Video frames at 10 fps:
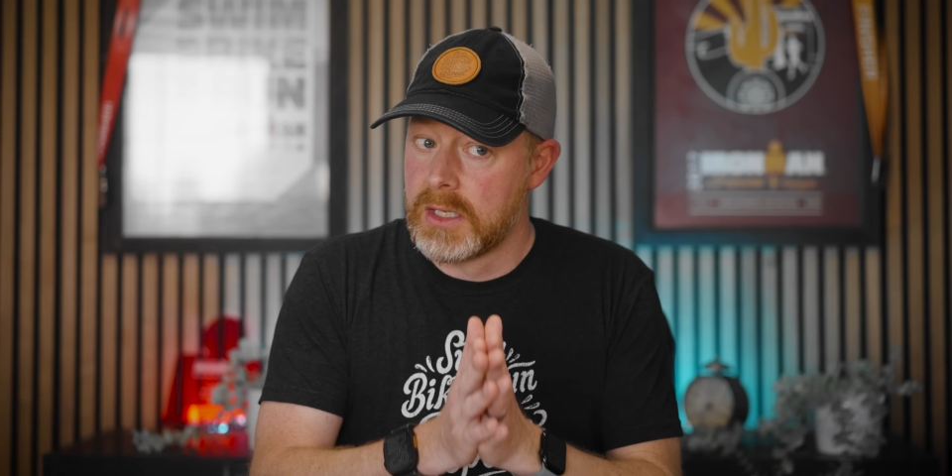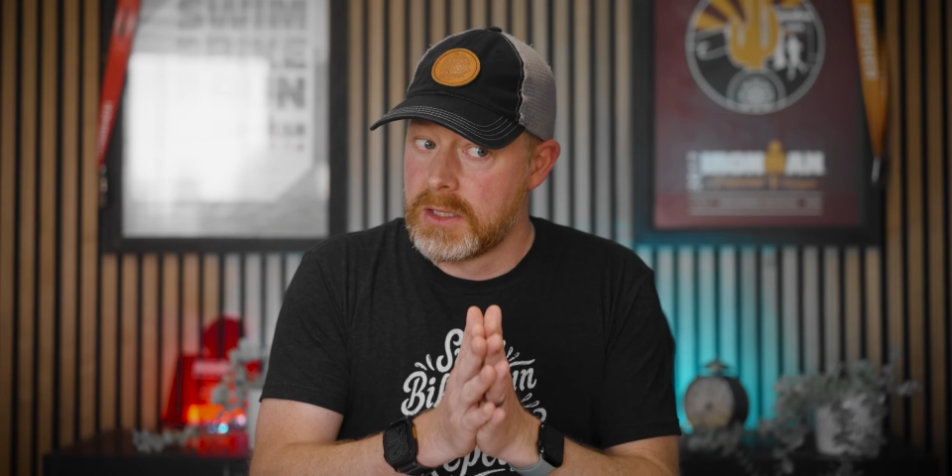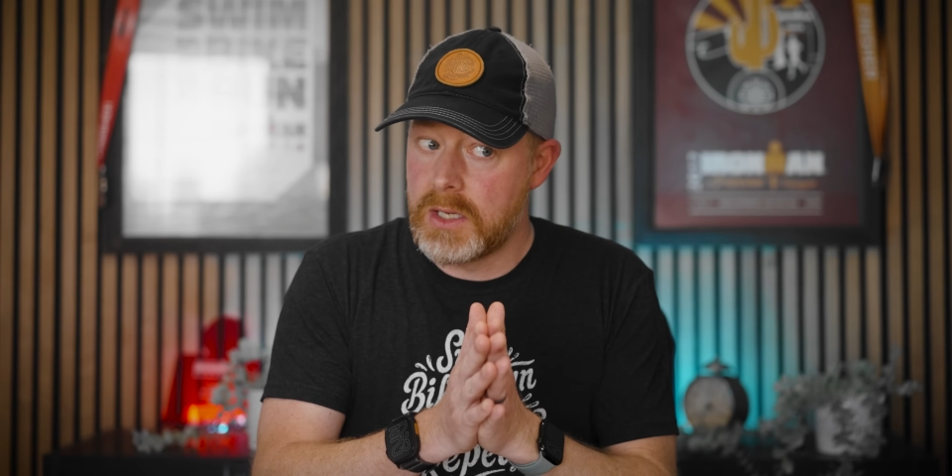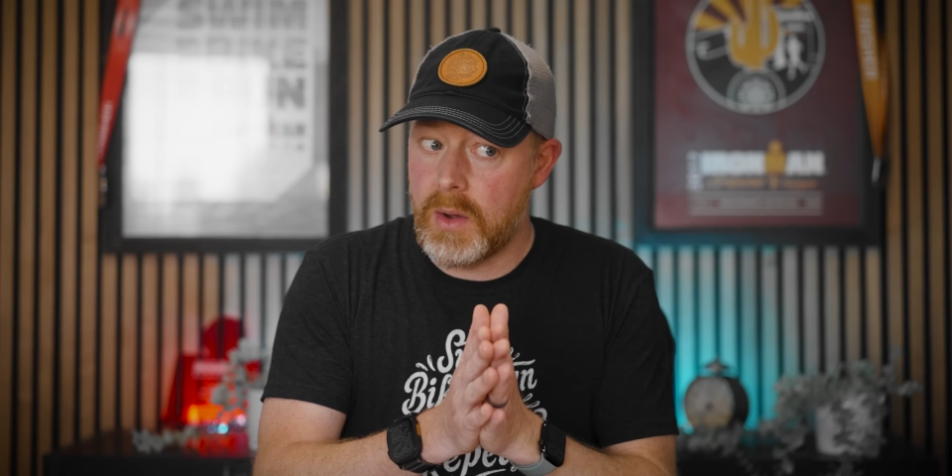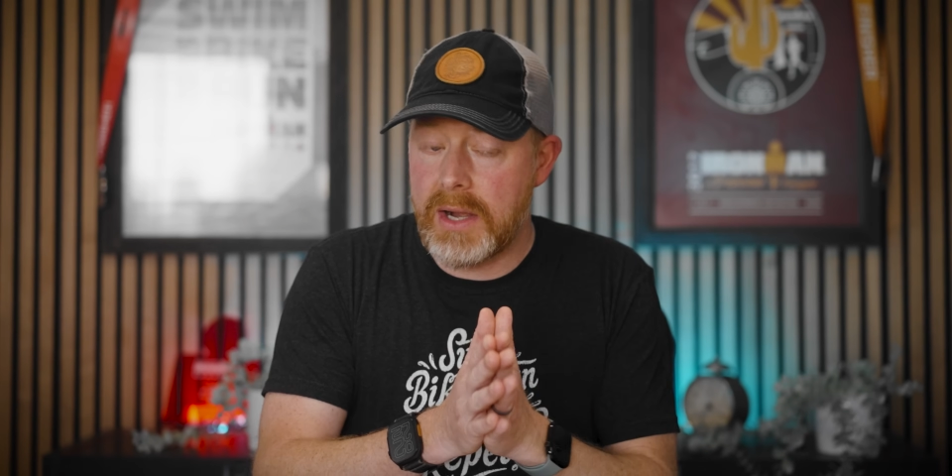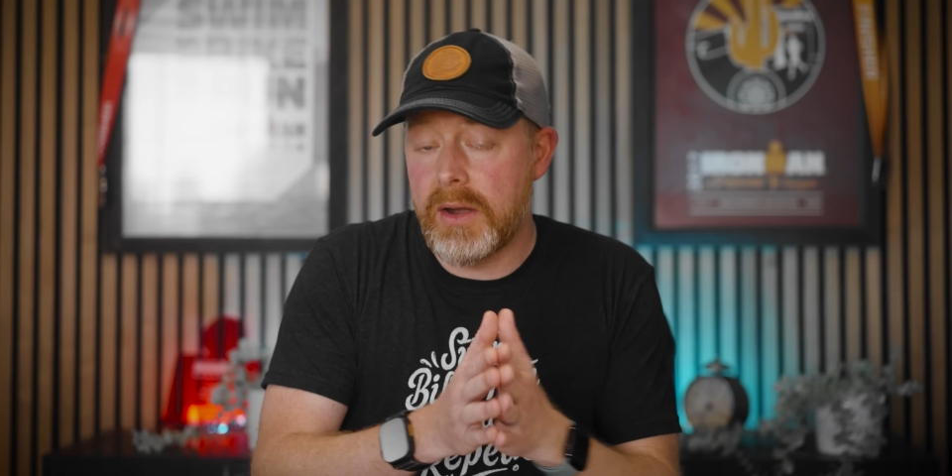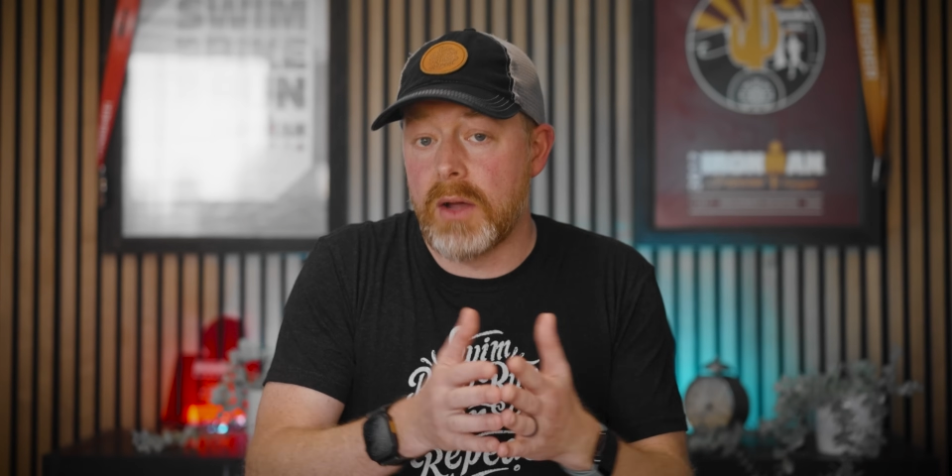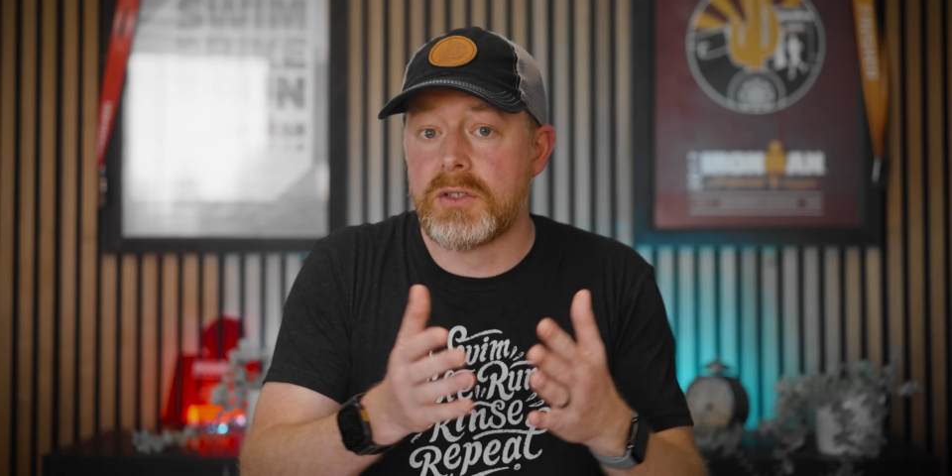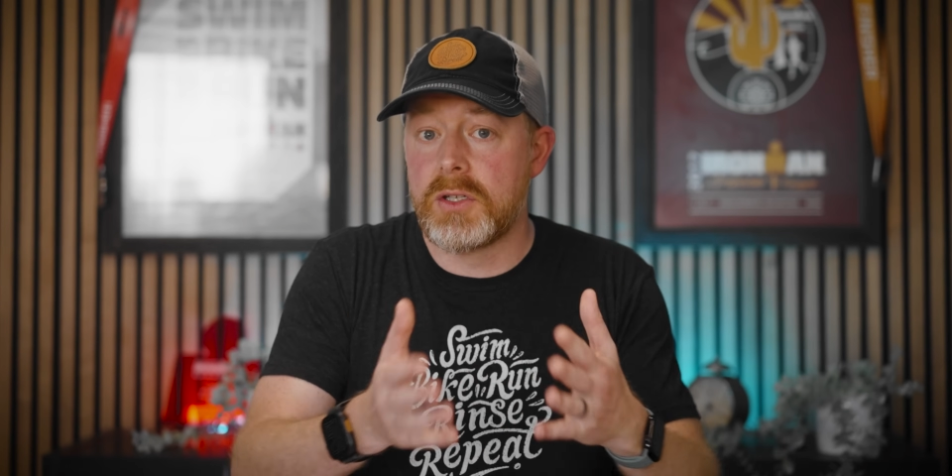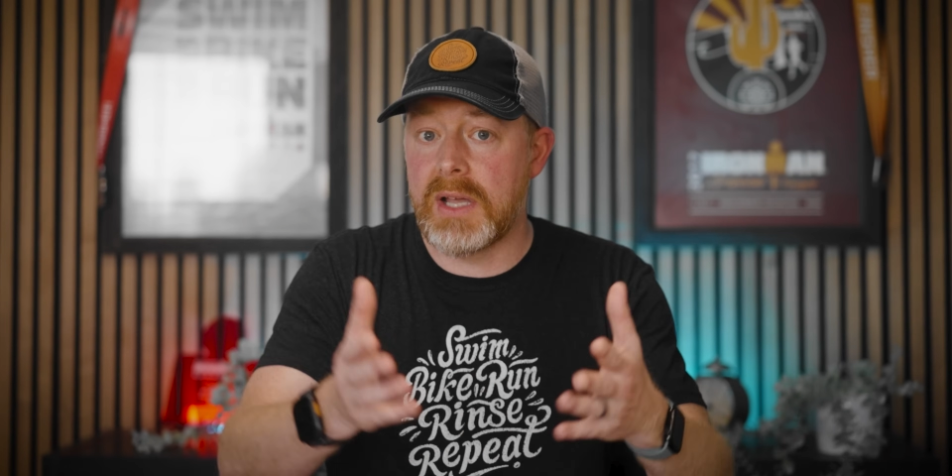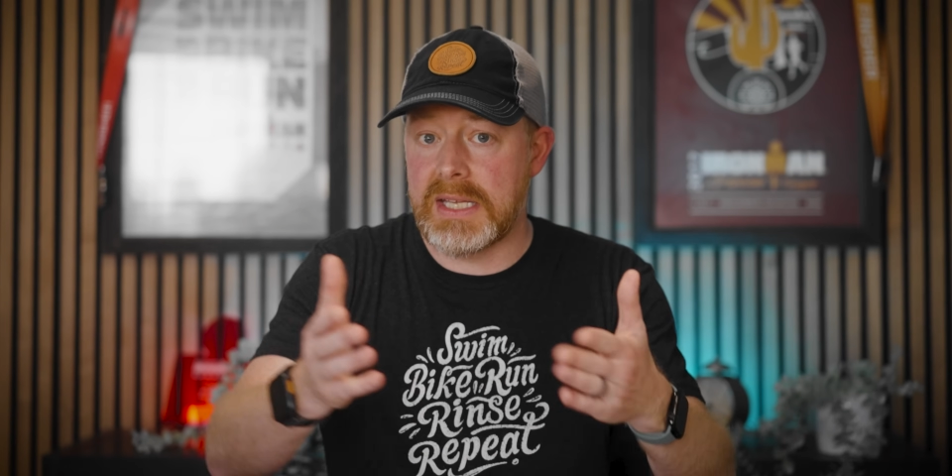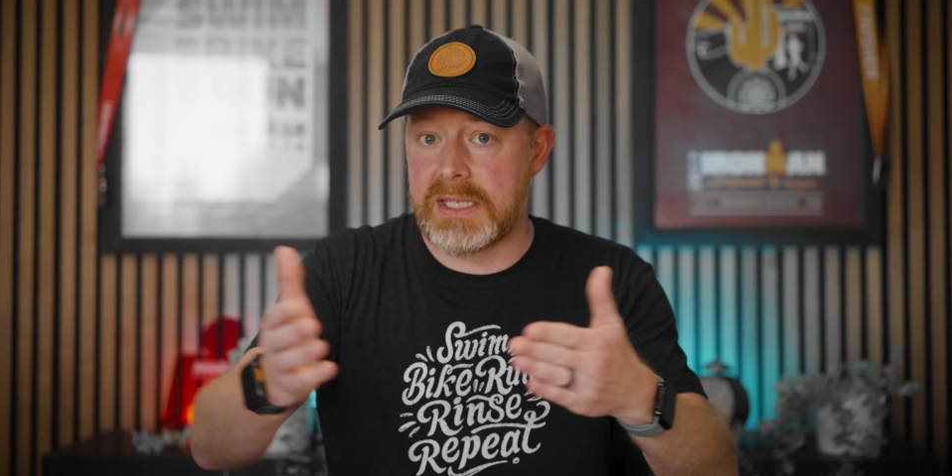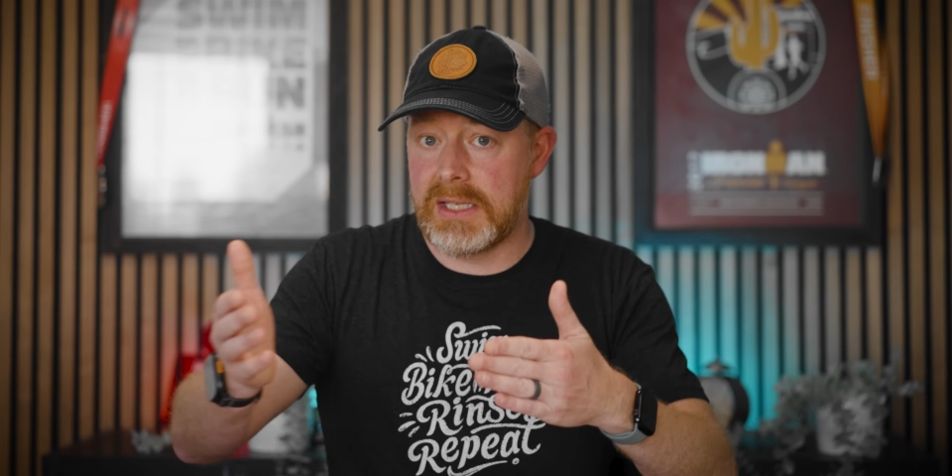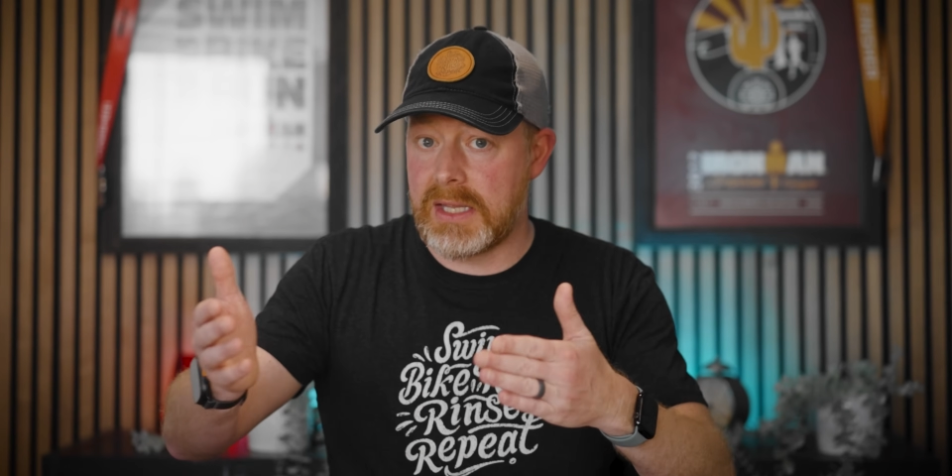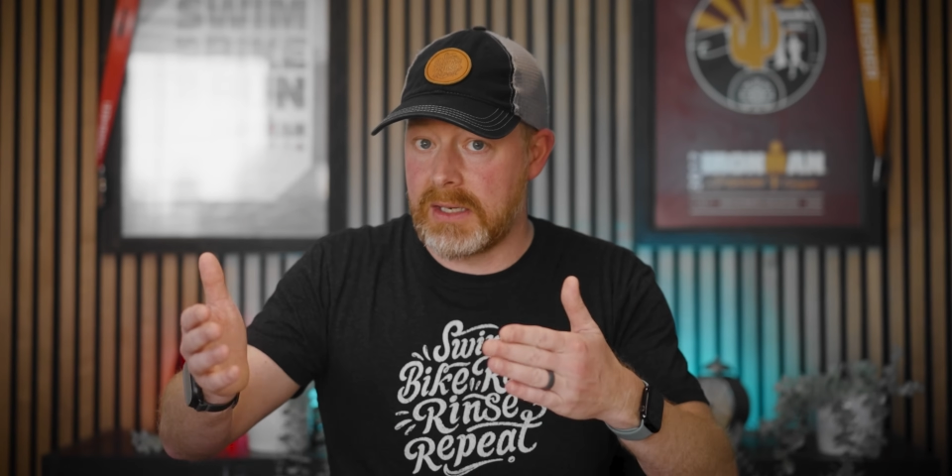So I don't know, do you
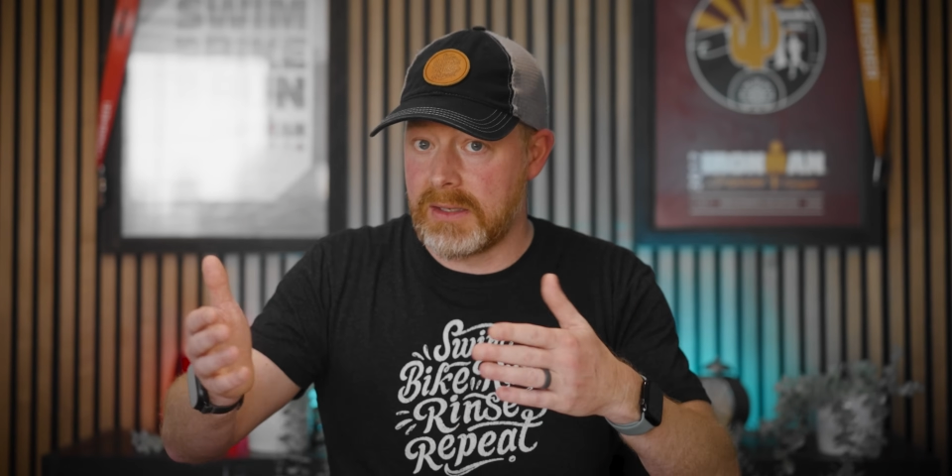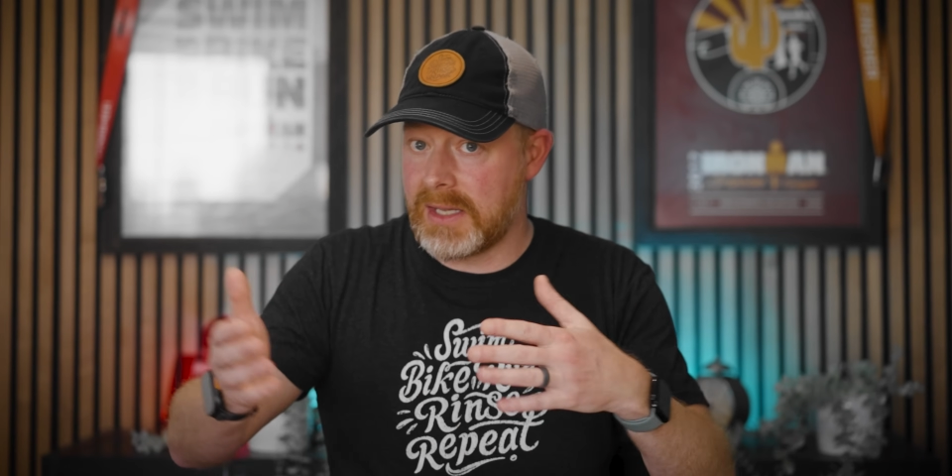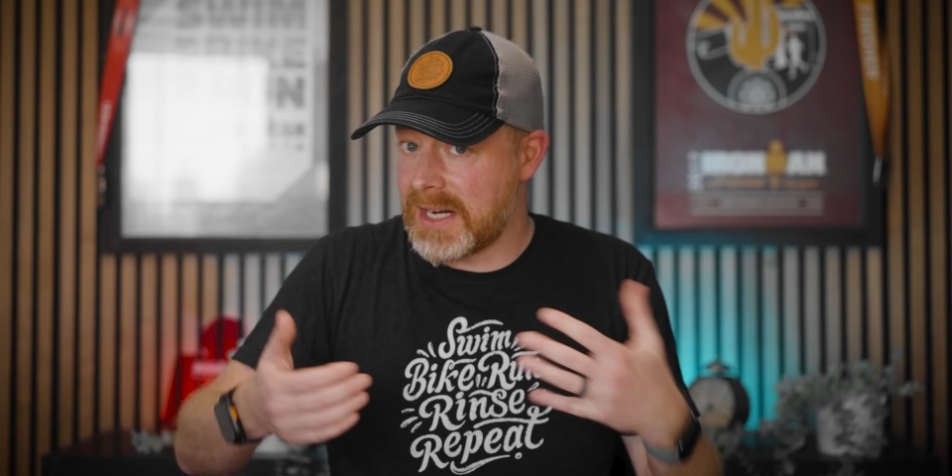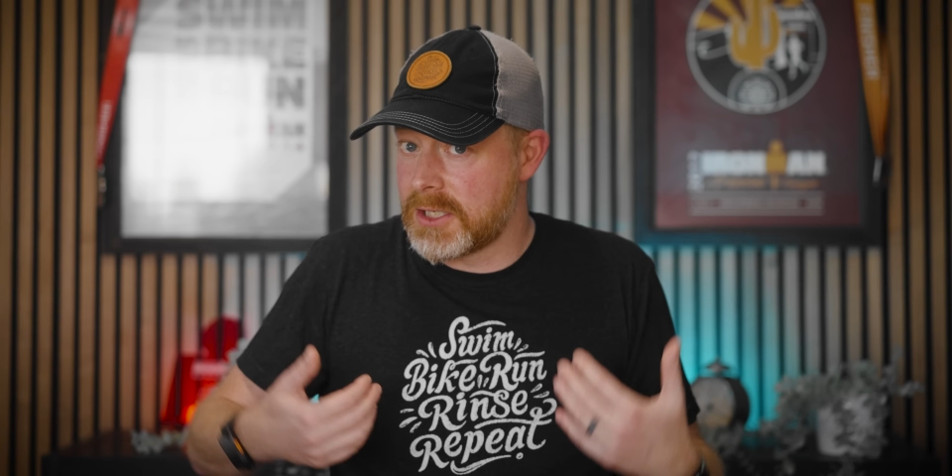guys think that